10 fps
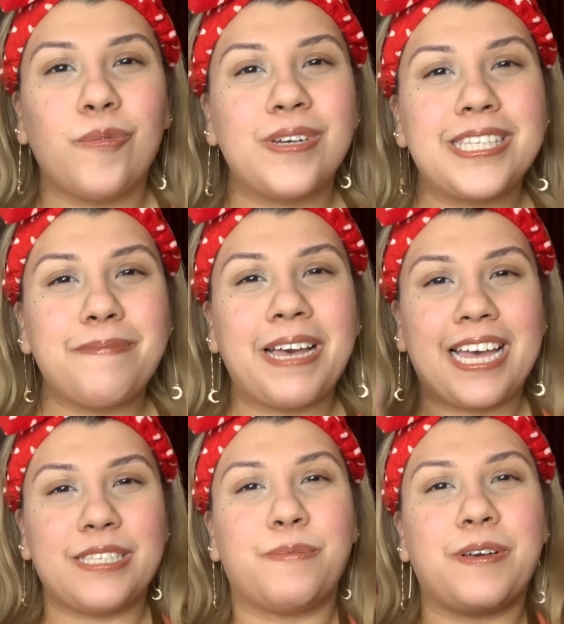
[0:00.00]
What's up,
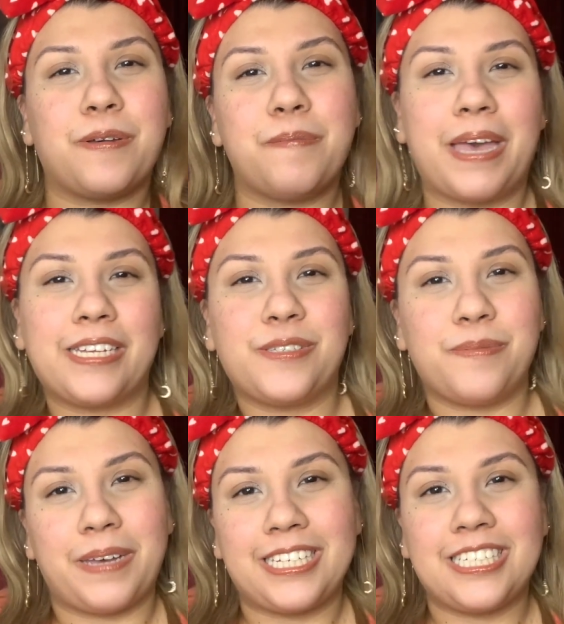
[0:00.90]
guys? Welcome back to
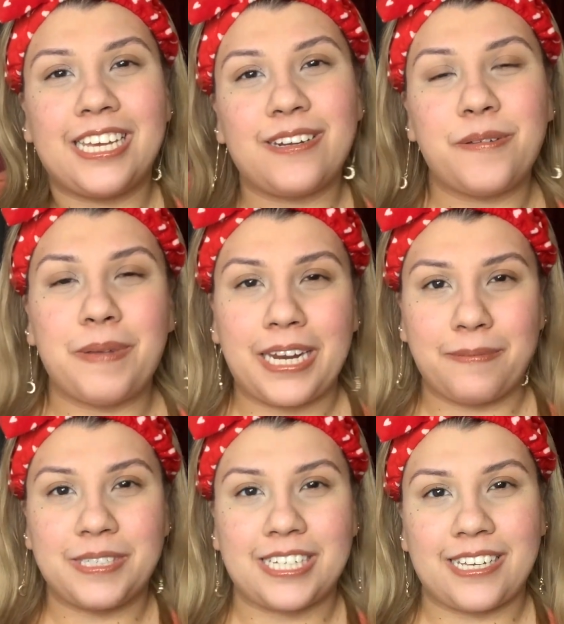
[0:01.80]
my channel. My name
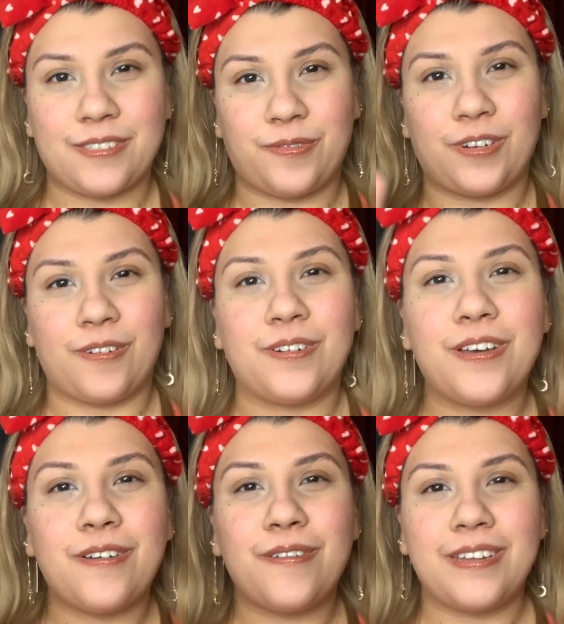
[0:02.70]
is Jans. If you don't
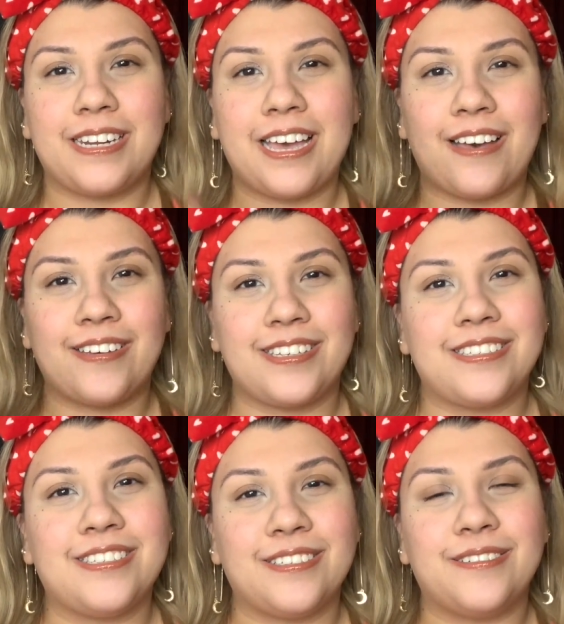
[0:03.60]
know, now you
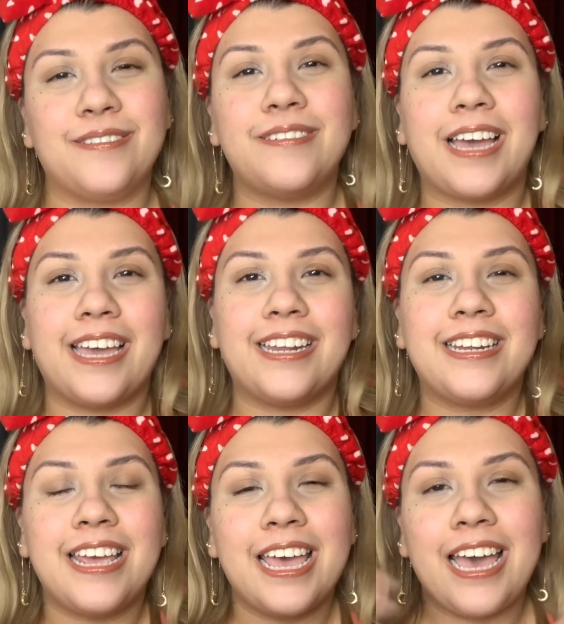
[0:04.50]
do. And
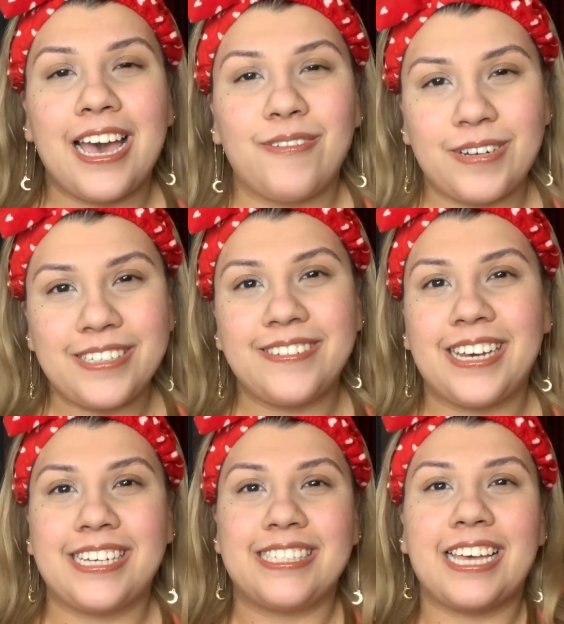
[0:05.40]
how are you
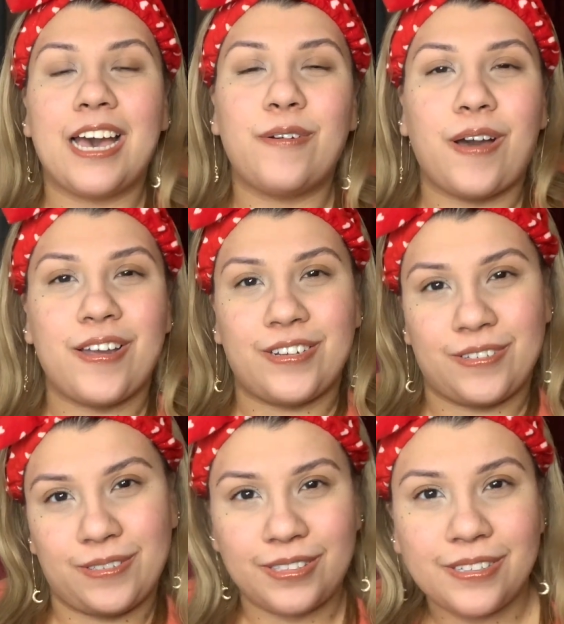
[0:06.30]
guys? How are
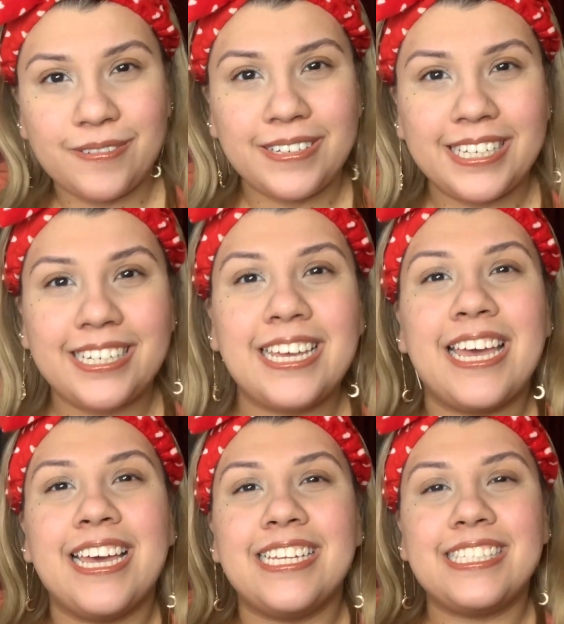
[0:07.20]
you doing
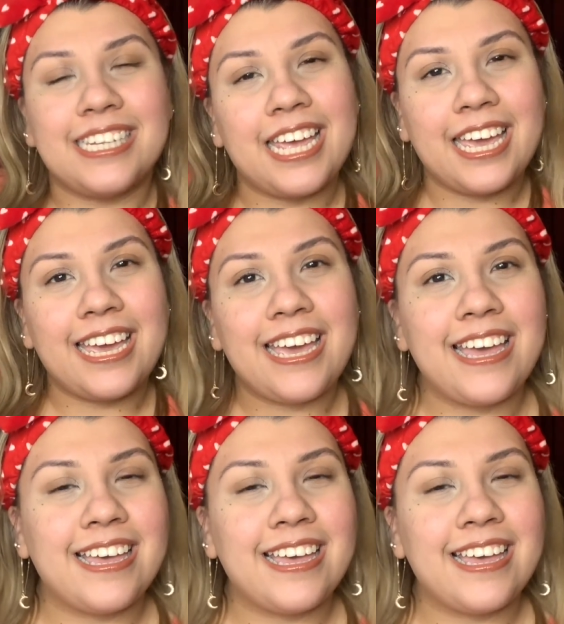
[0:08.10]
today?